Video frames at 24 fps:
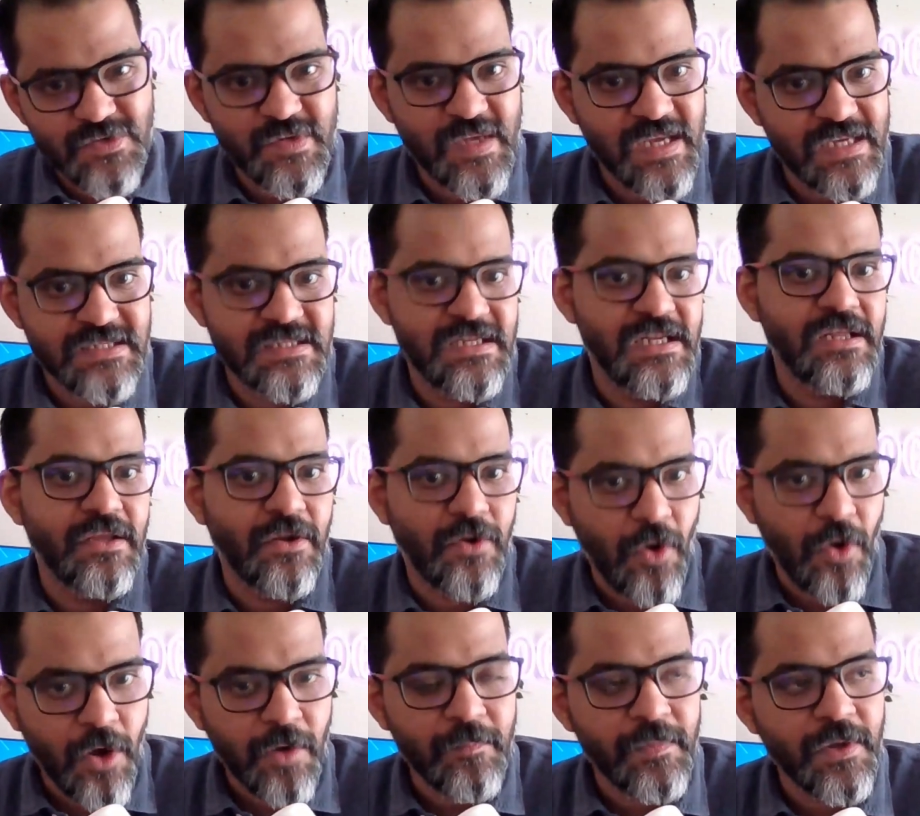also
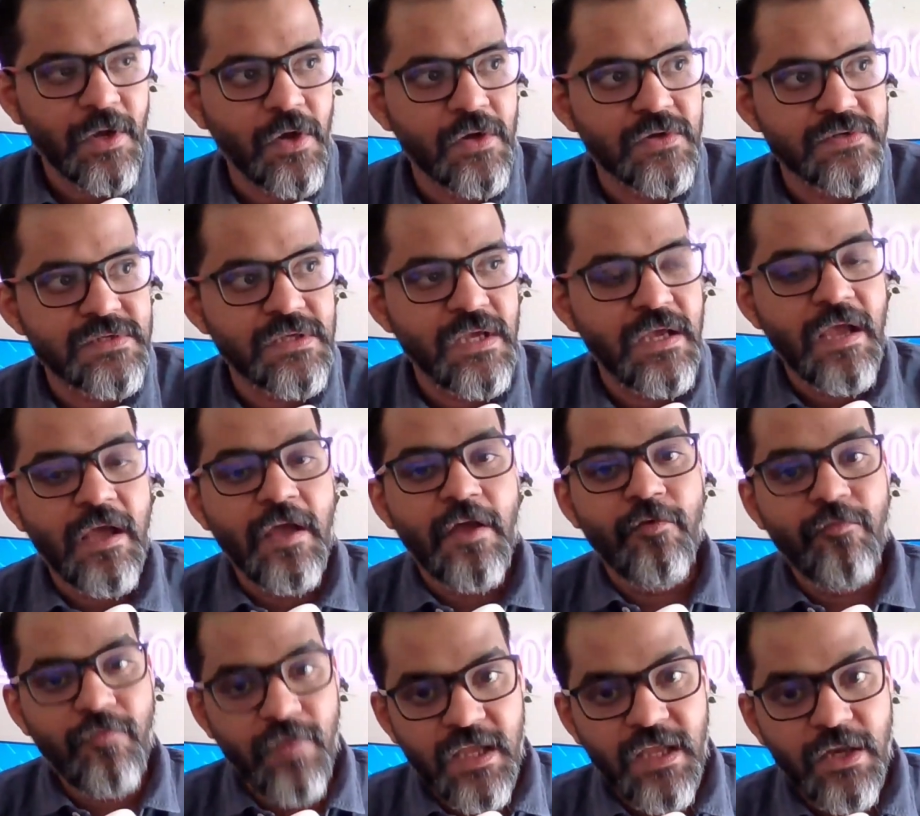actually wrong because
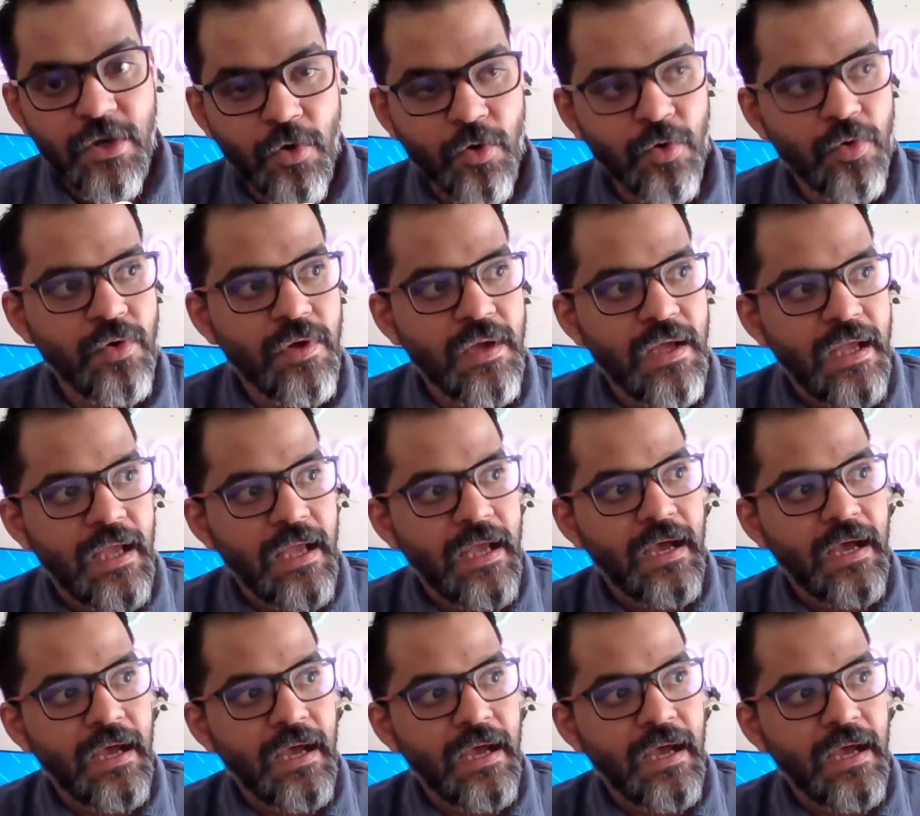we know